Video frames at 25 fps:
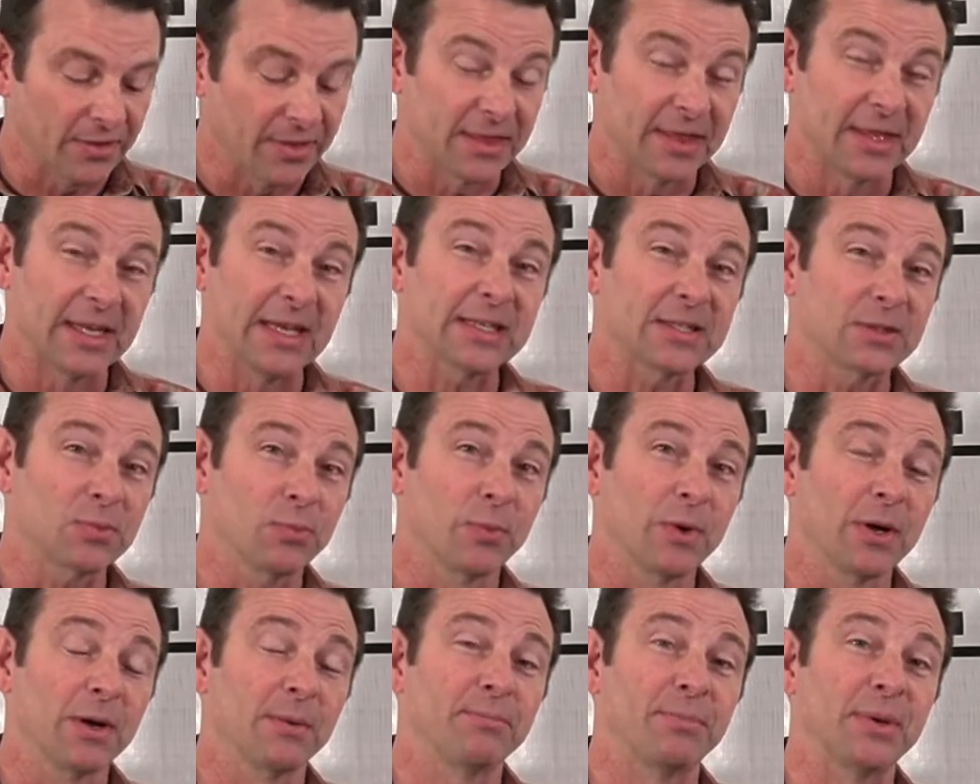
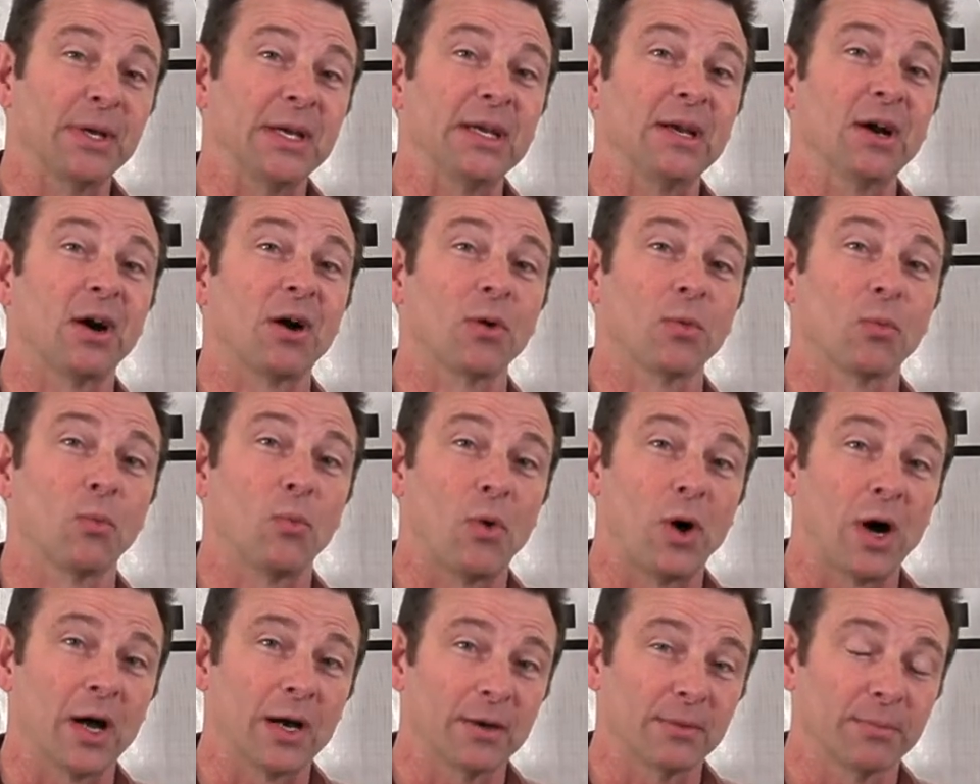This will be our
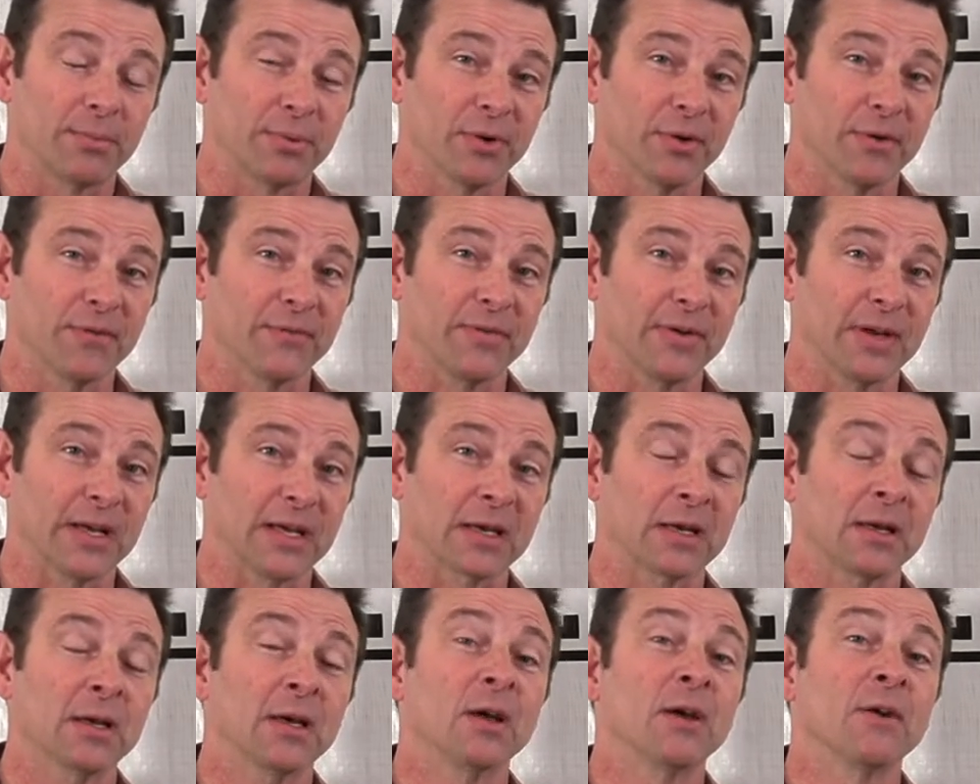
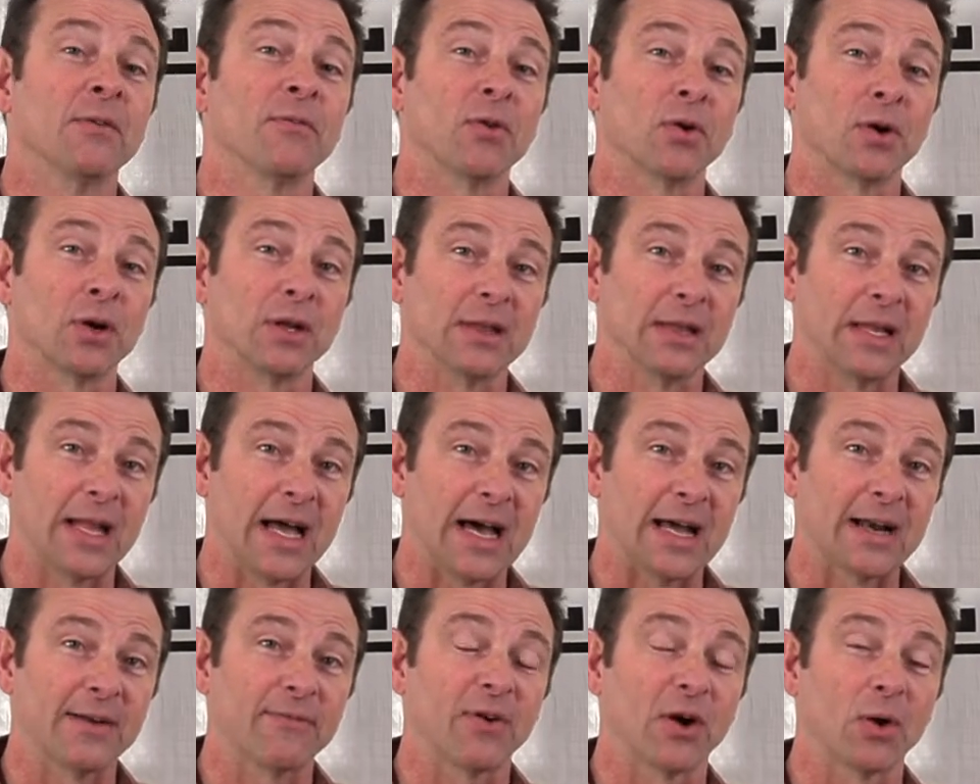waterproofing for a
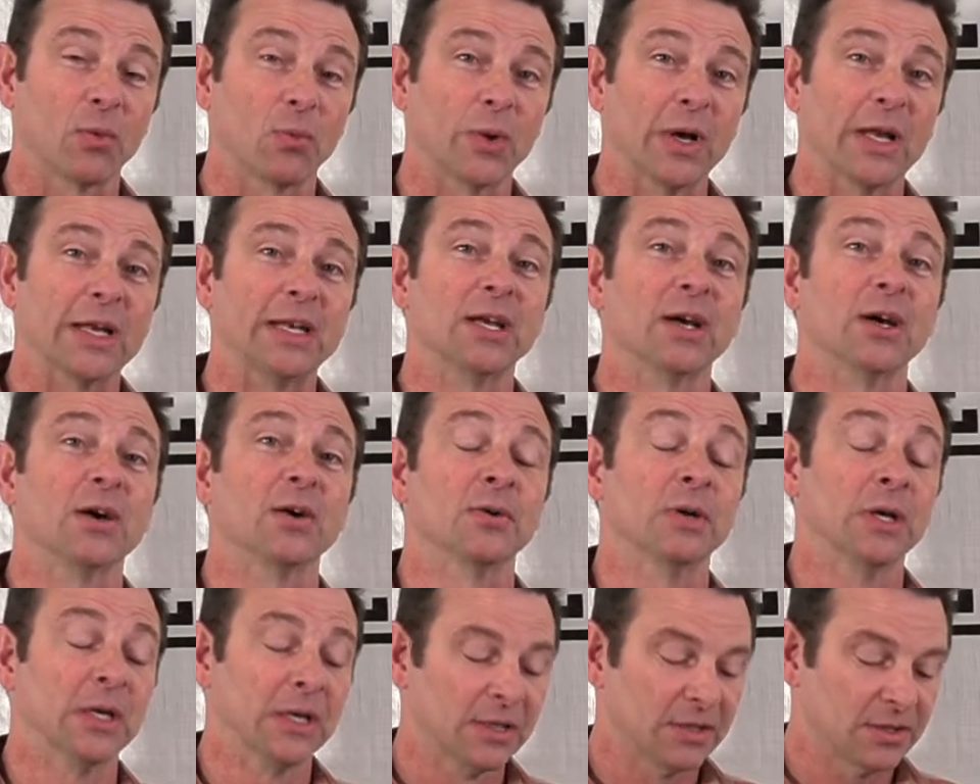lot of our
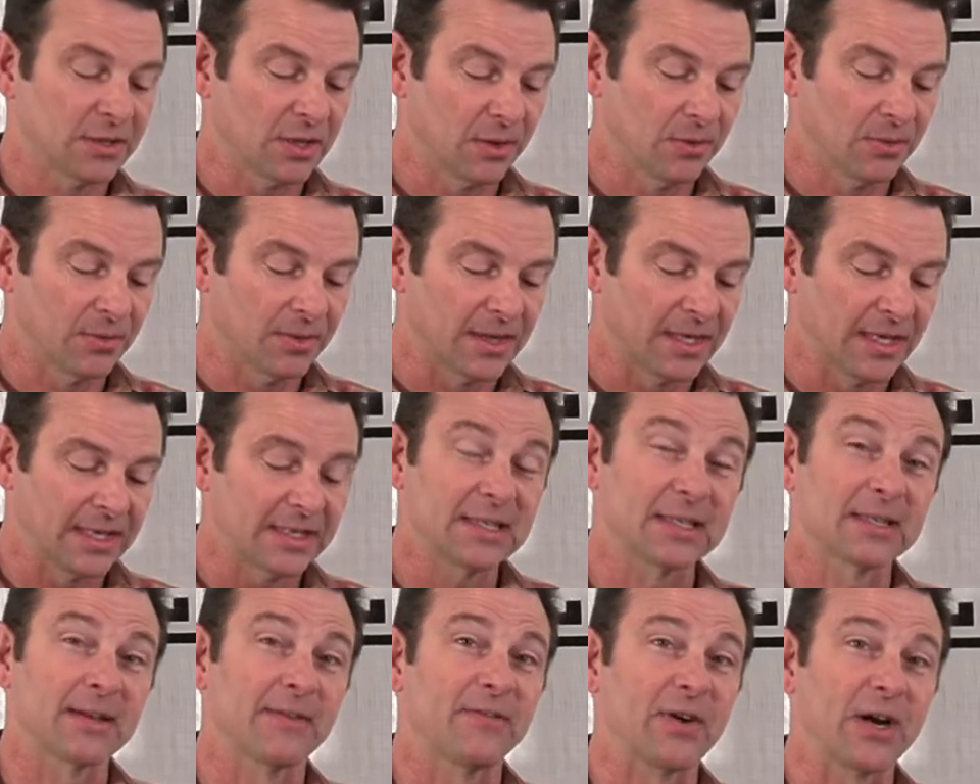window. So
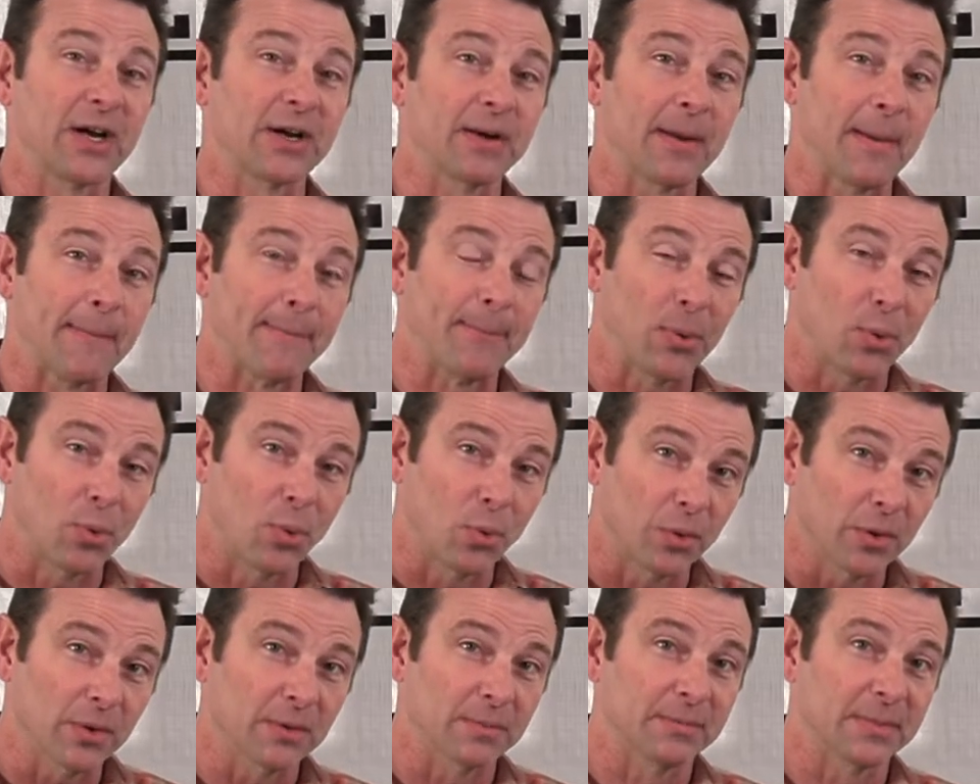this is a very
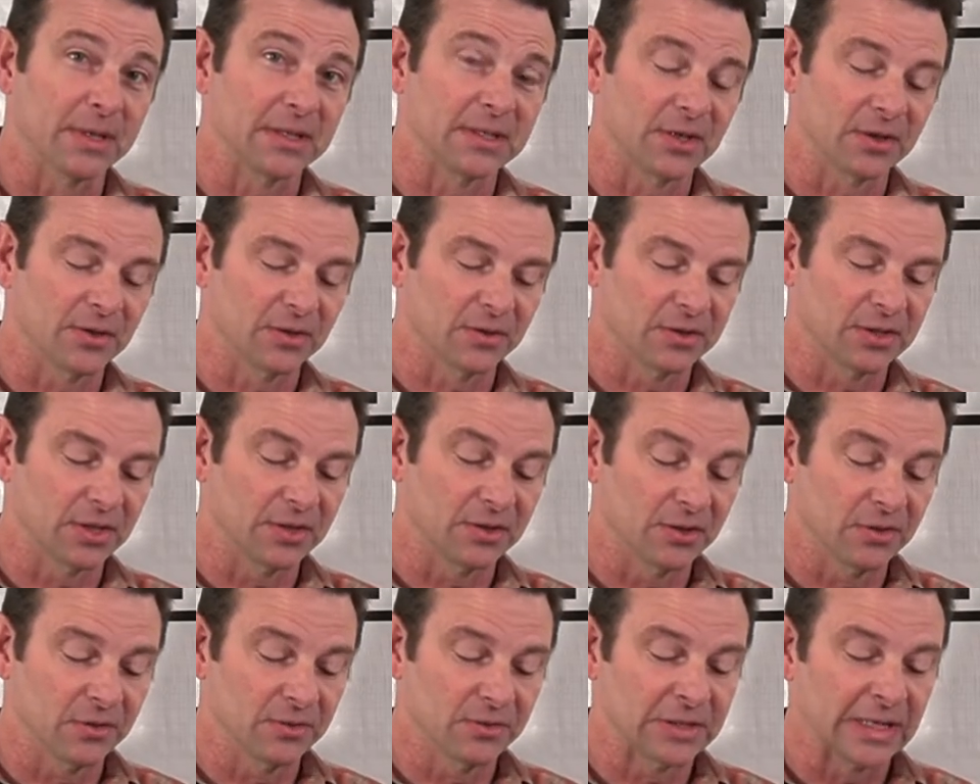important material
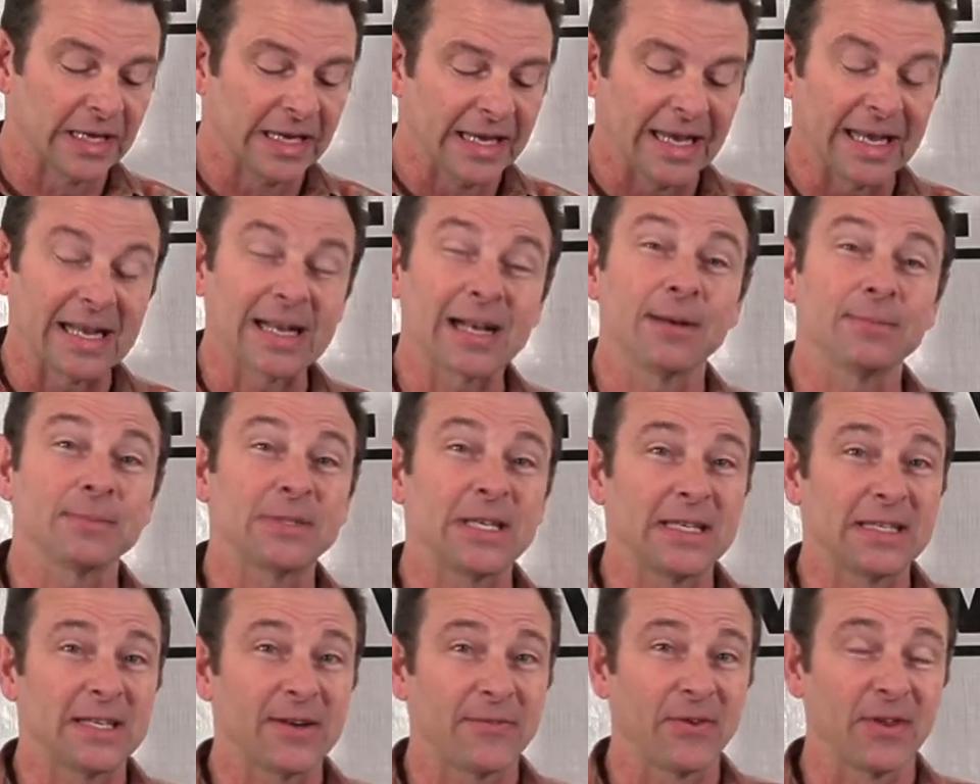to use. It
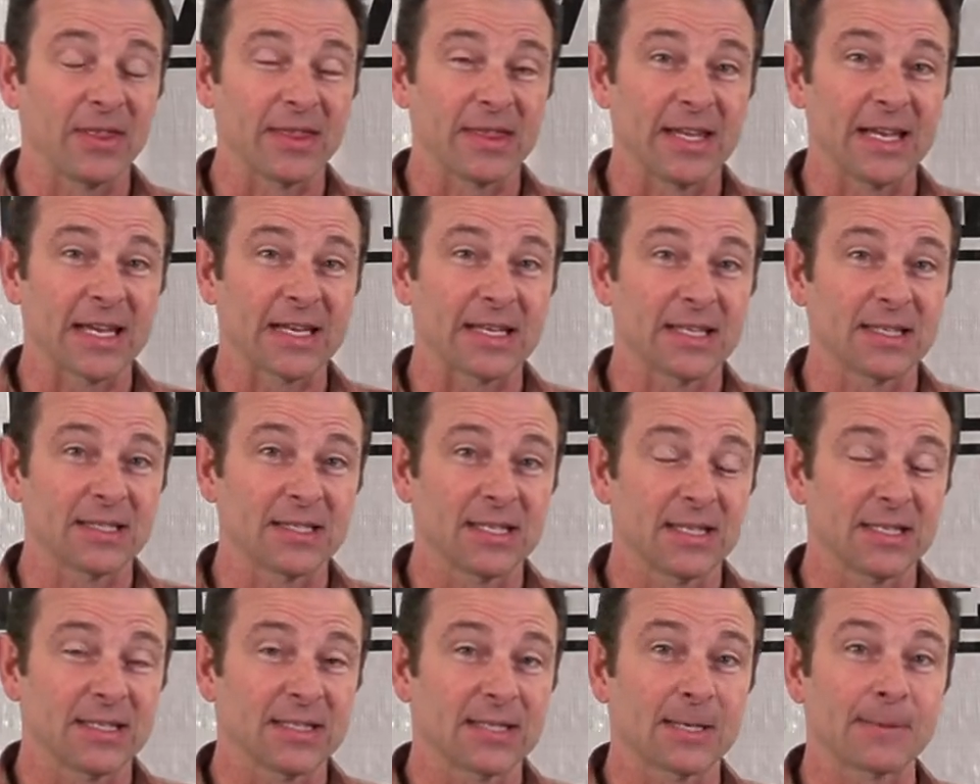comes in different
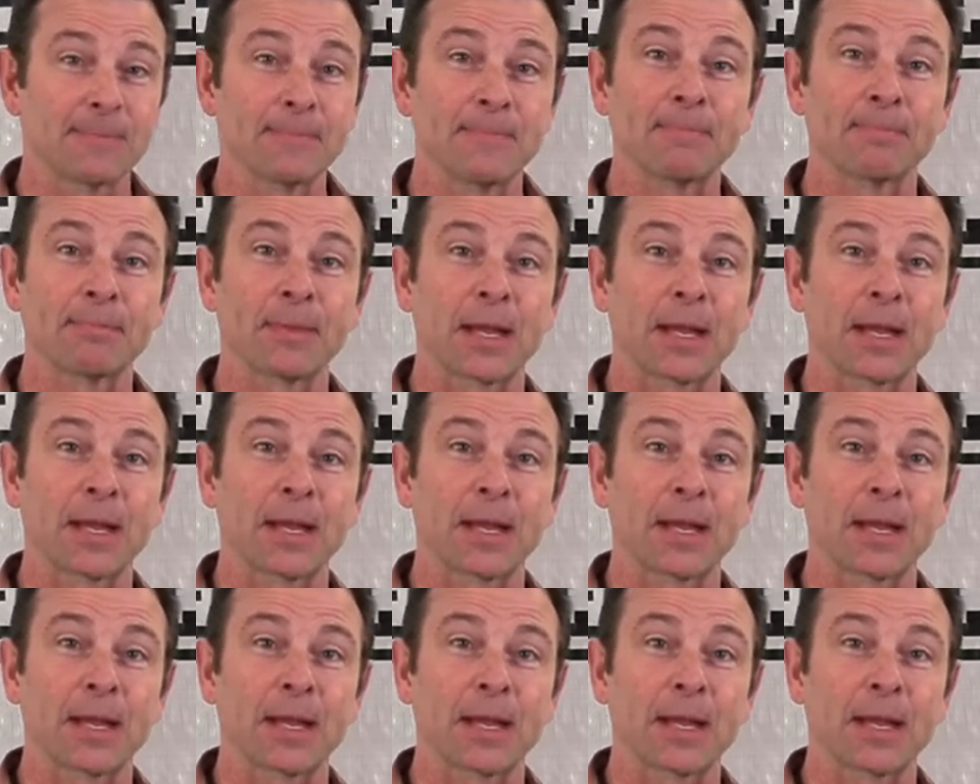thicknesses.